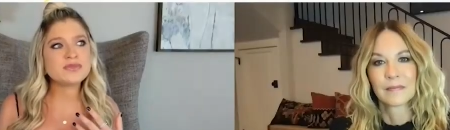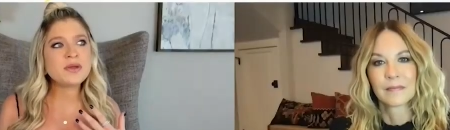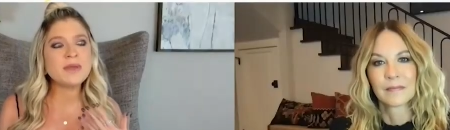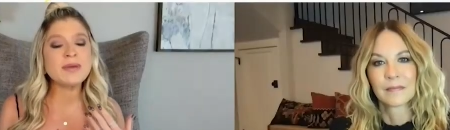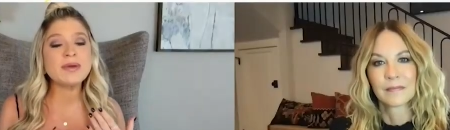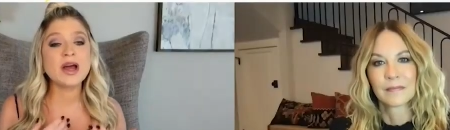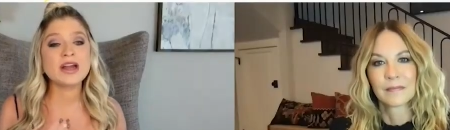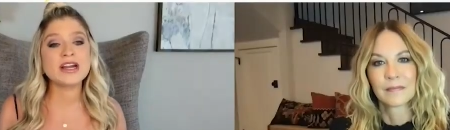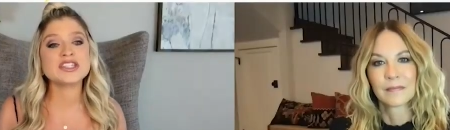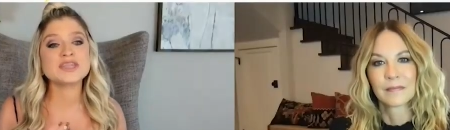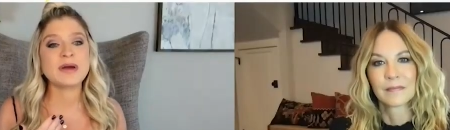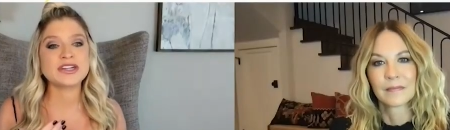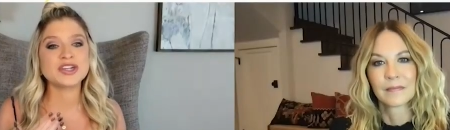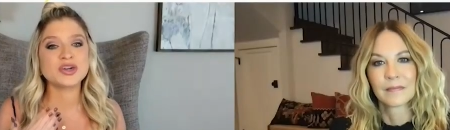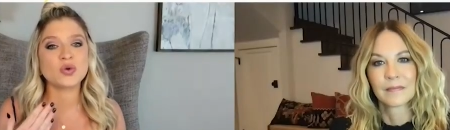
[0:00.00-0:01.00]
Speaker 1: maybe
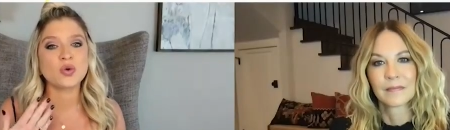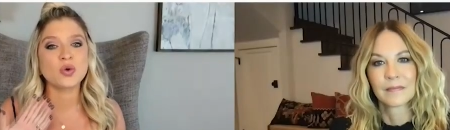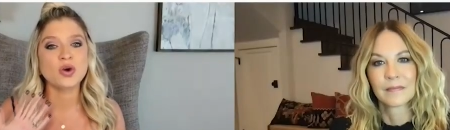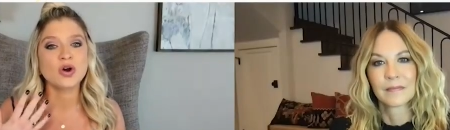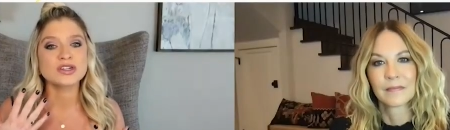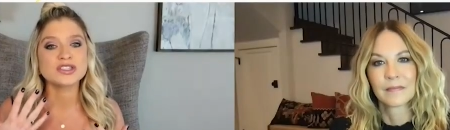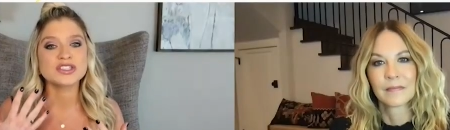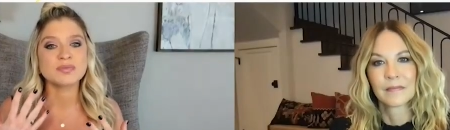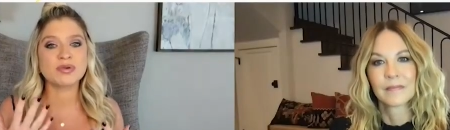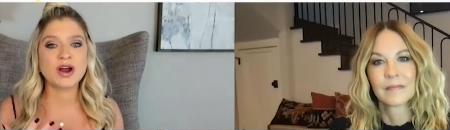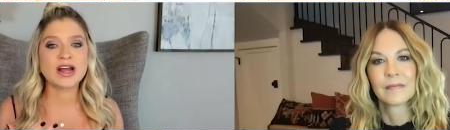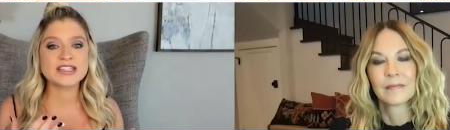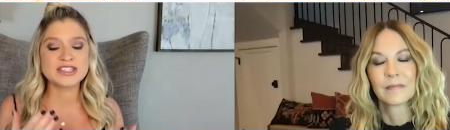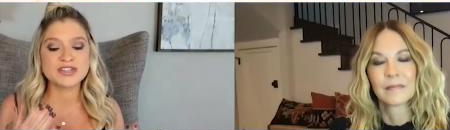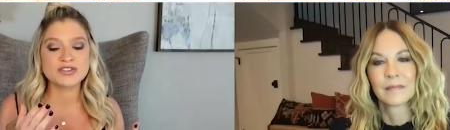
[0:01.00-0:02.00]
unexpected or
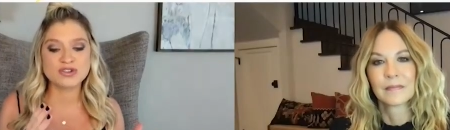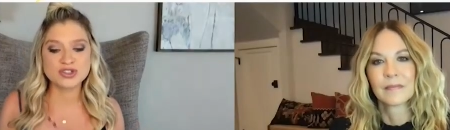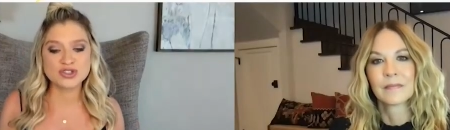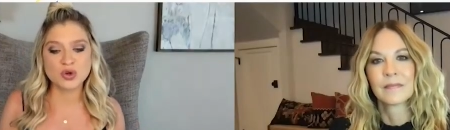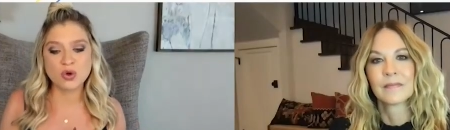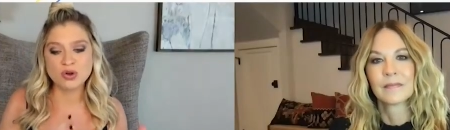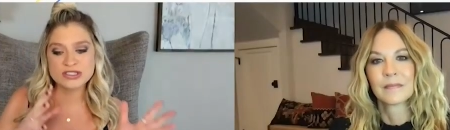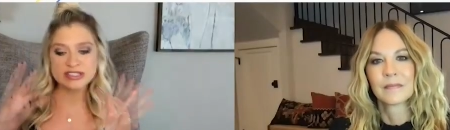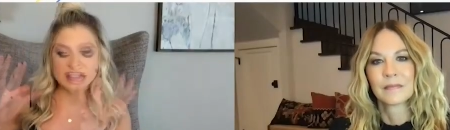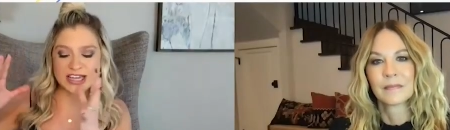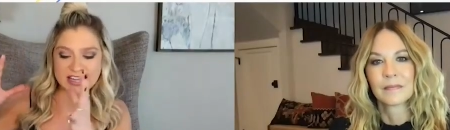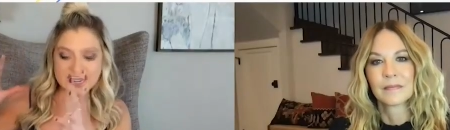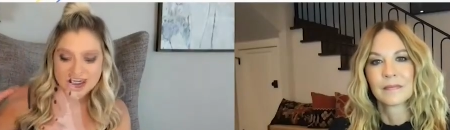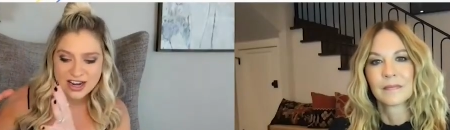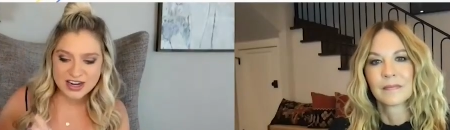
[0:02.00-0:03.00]
surprising results that
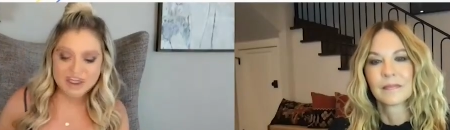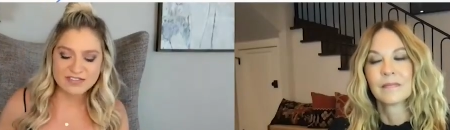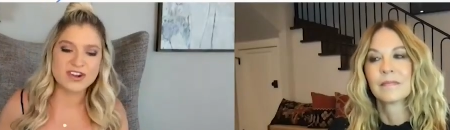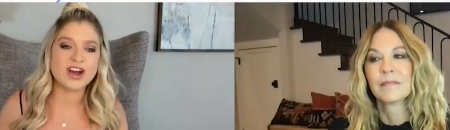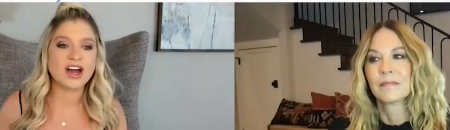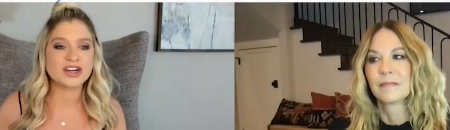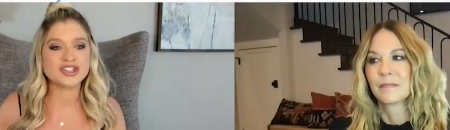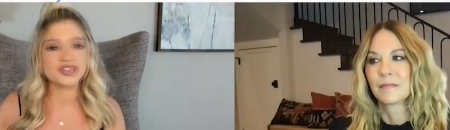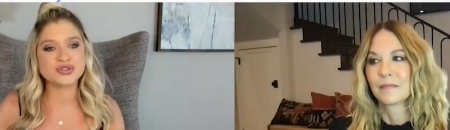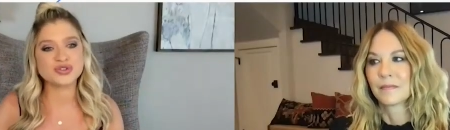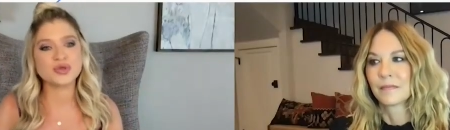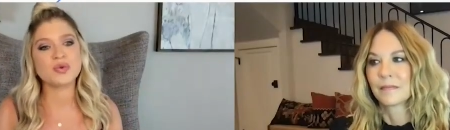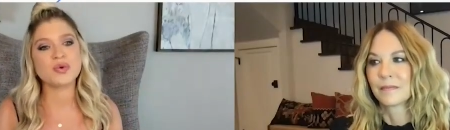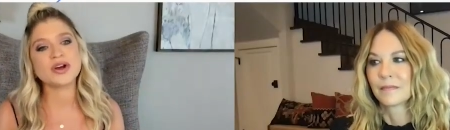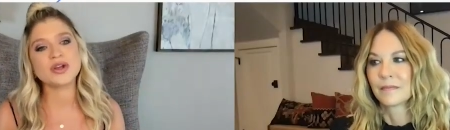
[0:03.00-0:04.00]
kind of got you to
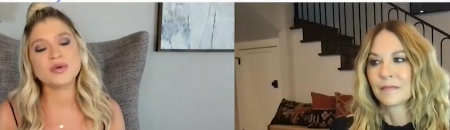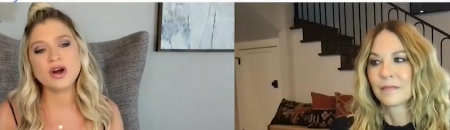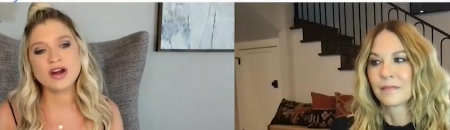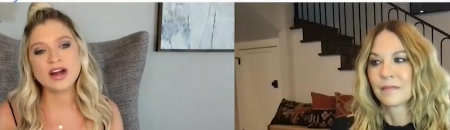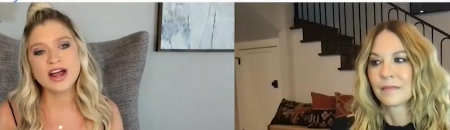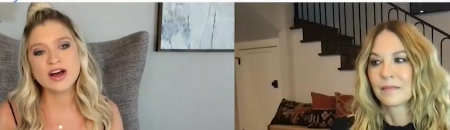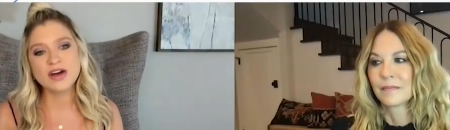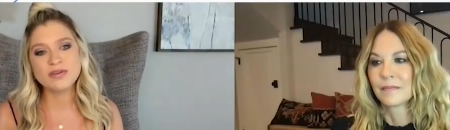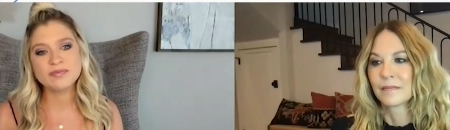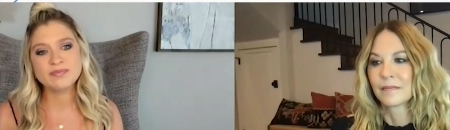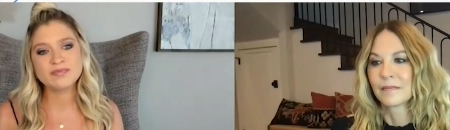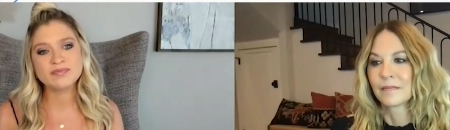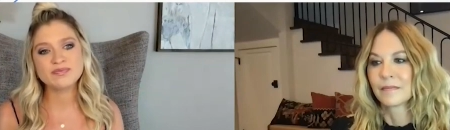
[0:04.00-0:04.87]
where you are now?